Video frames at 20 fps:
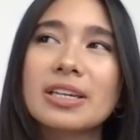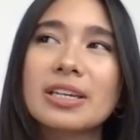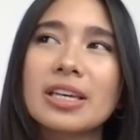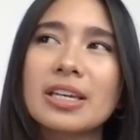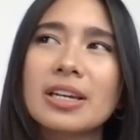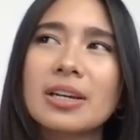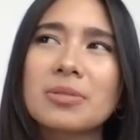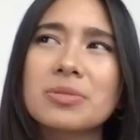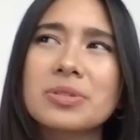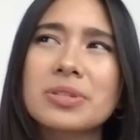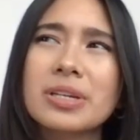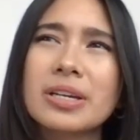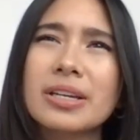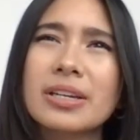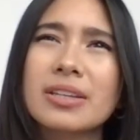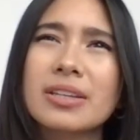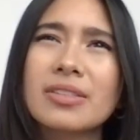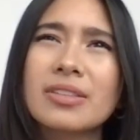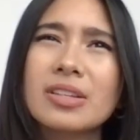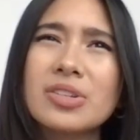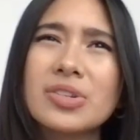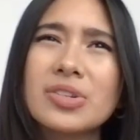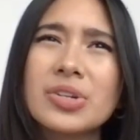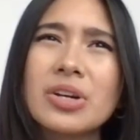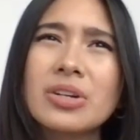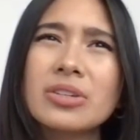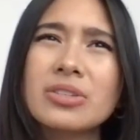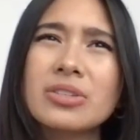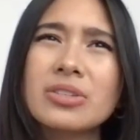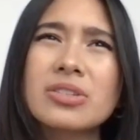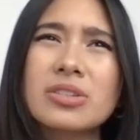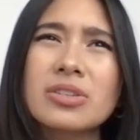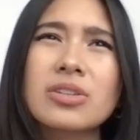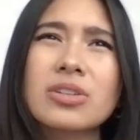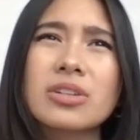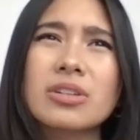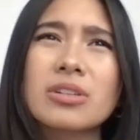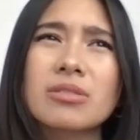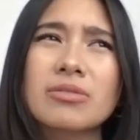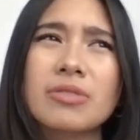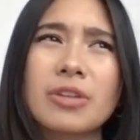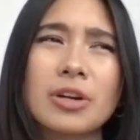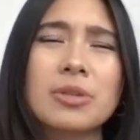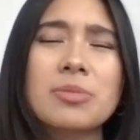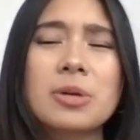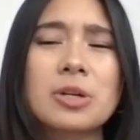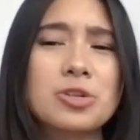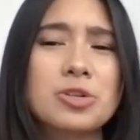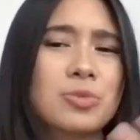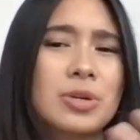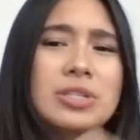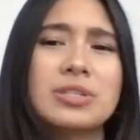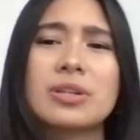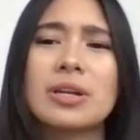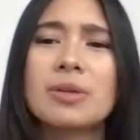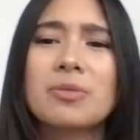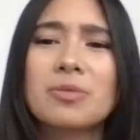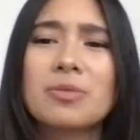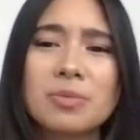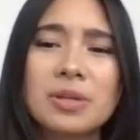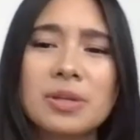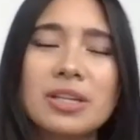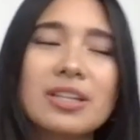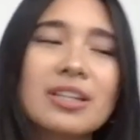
and I was like, these songs still very much resonate with me,